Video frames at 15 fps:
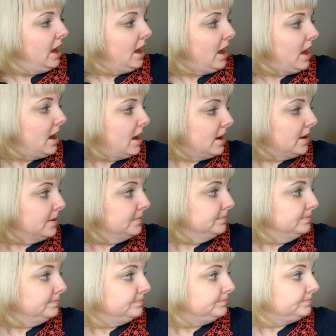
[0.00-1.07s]
You
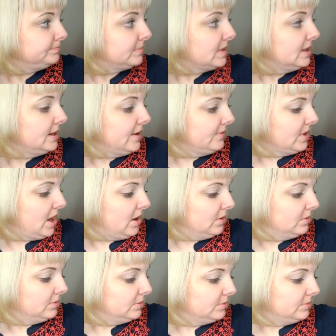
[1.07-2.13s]
never know
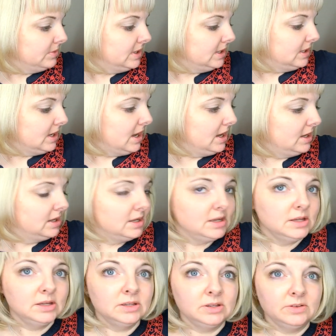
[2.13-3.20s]
when
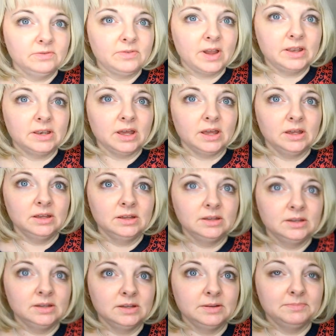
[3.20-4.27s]
you find
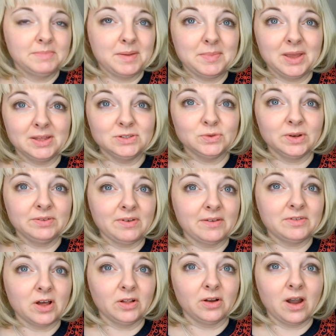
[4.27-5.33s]
maybe a $25
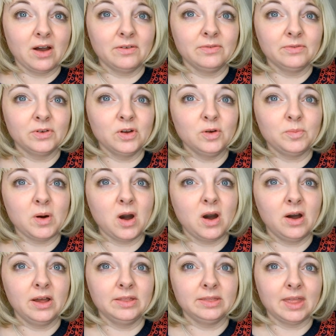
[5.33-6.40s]
off
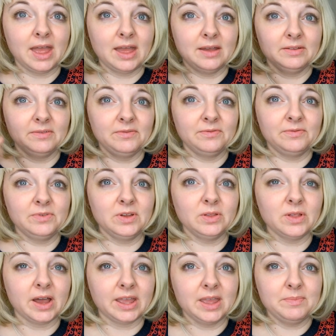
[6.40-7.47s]
coupon that a few
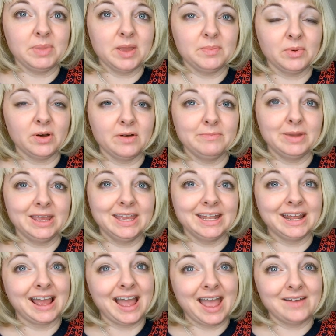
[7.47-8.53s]
lucky people have been
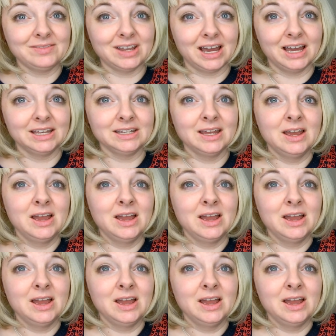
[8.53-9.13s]
getting. I have not.